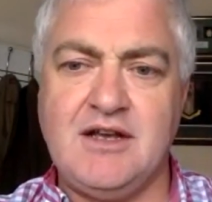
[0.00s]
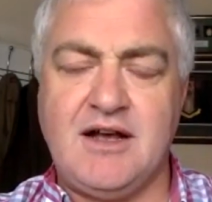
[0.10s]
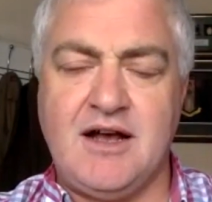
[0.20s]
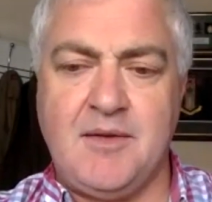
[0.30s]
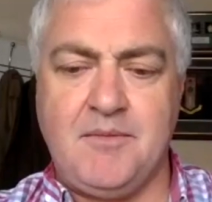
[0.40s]

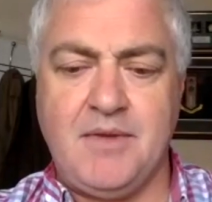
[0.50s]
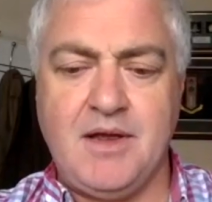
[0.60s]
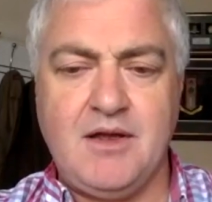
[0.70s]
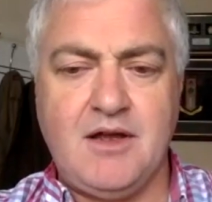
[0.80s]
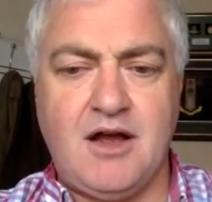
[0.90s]

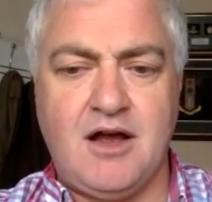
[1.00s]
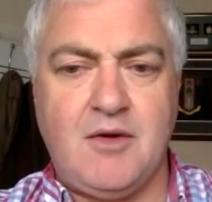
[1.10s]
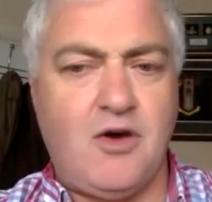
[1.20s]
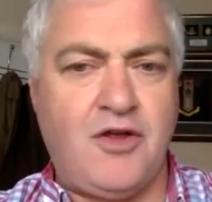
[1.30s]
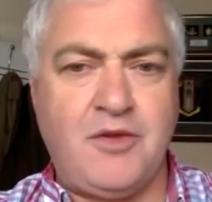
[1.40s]

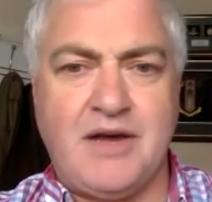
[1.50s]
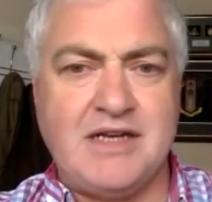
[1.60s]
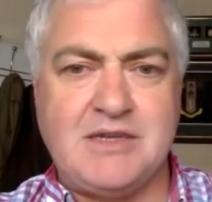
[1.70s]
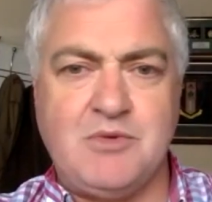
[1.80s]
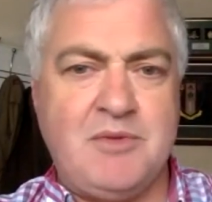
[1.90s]

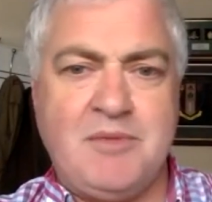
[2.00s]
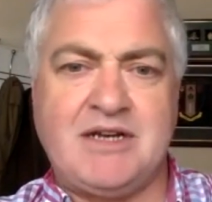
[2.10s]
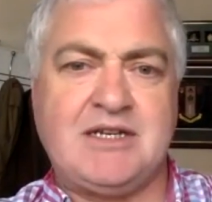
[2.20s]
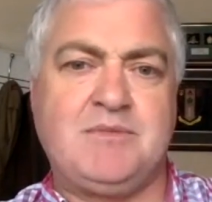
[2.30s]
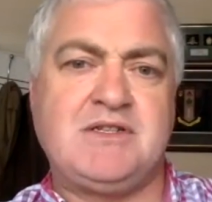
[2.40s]
Otherwise, they won't be
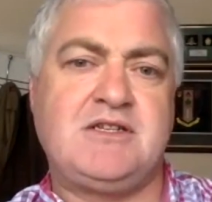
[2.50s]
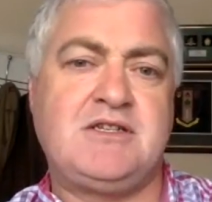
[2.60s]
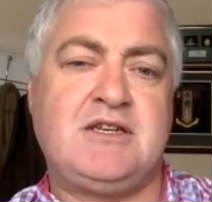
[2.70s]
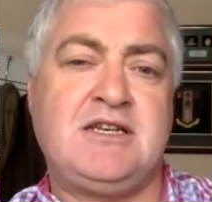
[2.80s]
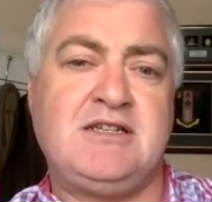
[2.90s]
picked up as a
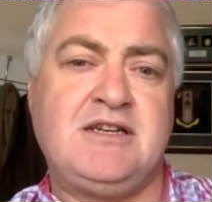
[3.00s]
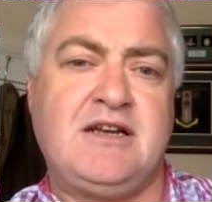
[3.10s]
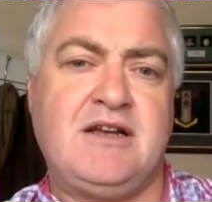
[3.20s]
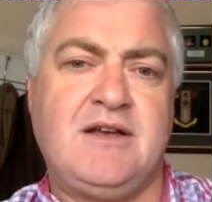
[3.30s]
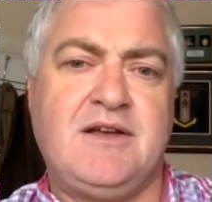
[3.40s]
statistic.
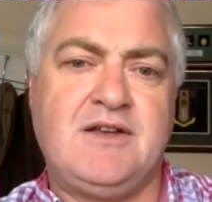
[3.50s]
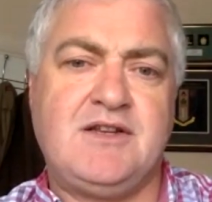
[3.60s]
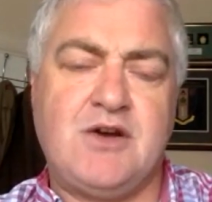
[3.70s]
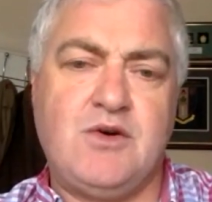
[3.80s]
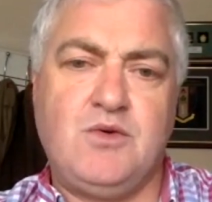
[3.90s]

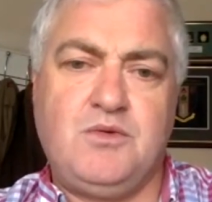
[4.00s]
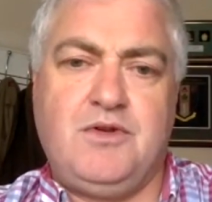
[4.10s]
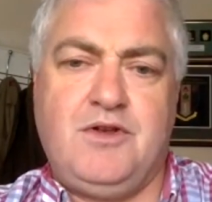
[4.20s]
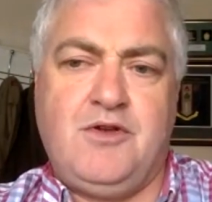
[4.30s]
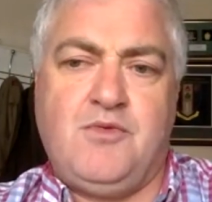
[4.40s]
So
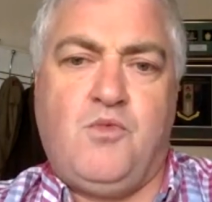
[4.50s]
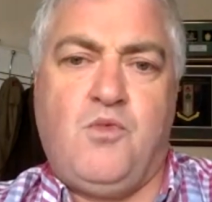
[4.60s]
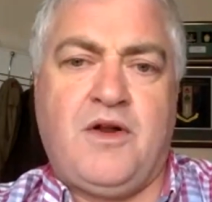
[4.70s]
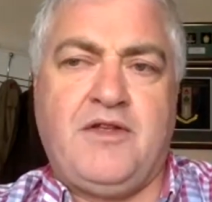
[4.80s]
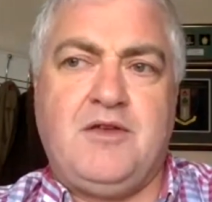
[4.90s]

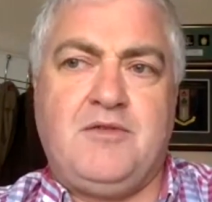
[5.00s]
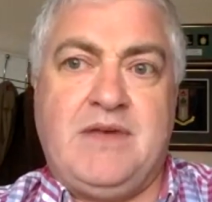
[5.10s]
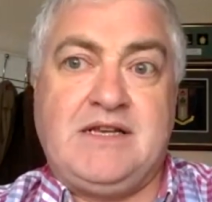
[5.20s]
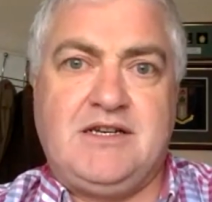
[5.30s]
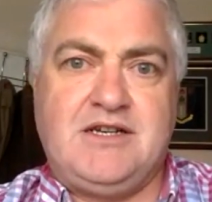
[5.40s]
one of the
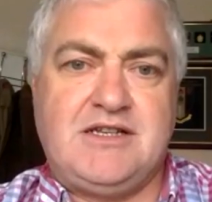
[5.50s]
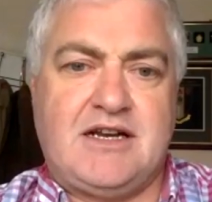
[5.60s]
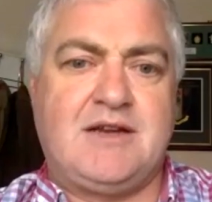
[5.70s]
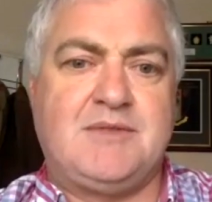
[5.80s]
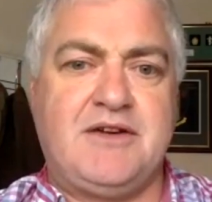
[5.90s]
messages
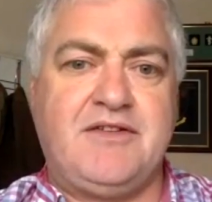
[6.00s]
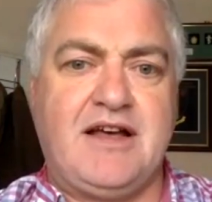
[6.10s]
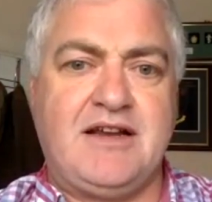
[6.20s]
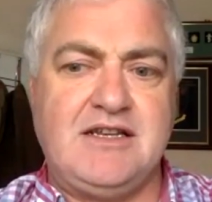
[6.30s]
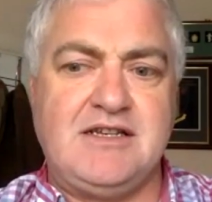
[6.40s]
that comes out of
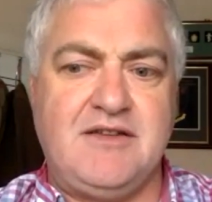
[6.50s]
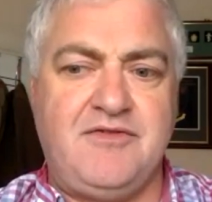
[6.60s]
that is